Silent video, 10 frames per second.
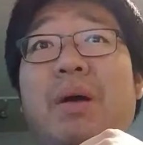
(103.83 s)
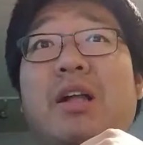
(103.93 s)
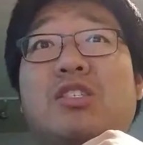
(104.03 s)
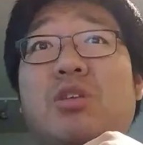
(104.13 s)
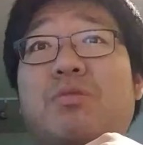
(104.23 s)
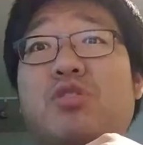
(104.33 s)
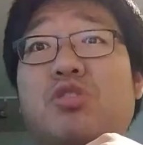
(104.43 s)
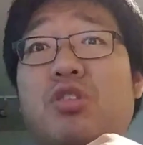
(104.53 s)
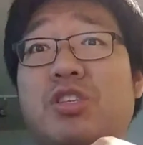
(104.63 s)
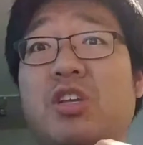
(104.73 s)
banned, Summon
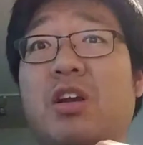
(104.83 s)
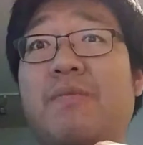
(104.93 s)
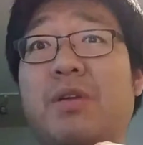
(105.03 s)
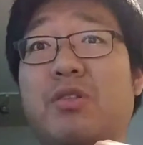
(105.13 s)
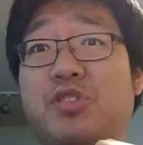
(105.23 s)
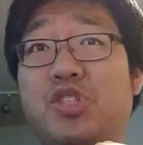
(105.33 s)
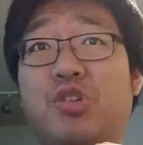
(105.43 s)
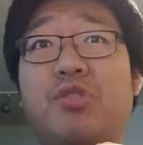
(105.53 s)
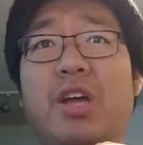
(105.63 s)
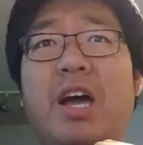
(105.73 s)
Sorcerer is gonna follow suit,